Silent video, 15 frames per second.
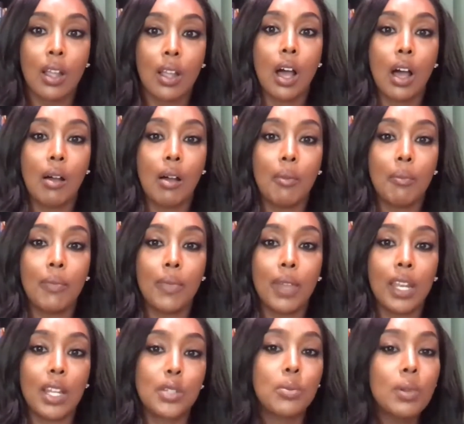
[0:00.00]
And
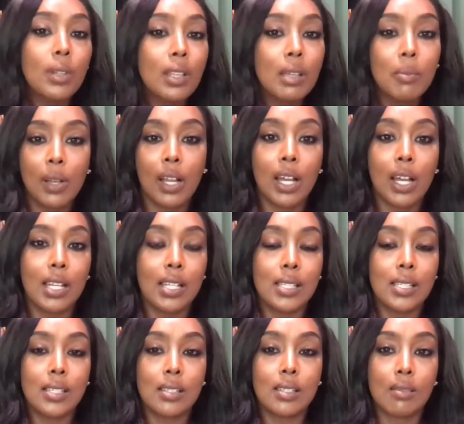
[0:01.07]
it's really
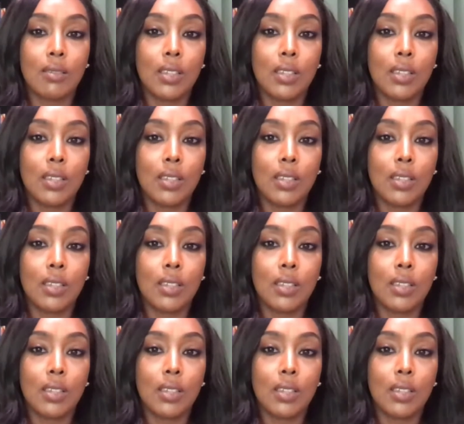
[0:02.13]
because,